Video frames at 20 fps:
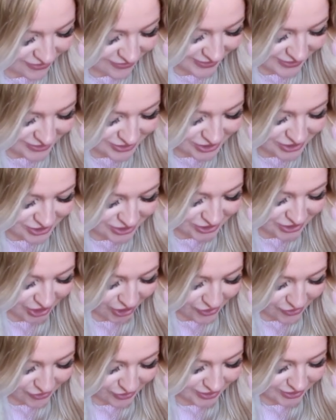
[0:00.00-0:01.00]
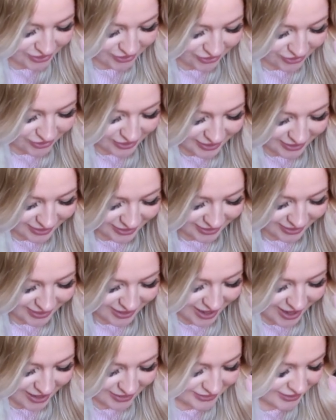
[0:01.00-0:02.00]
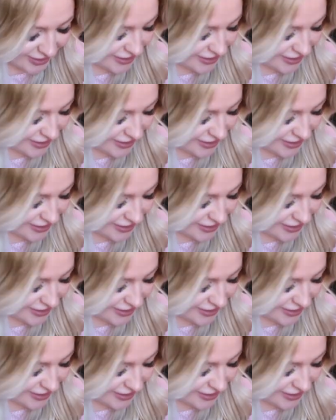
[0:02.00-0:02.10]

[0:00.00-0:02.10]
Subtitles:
feel so lucky and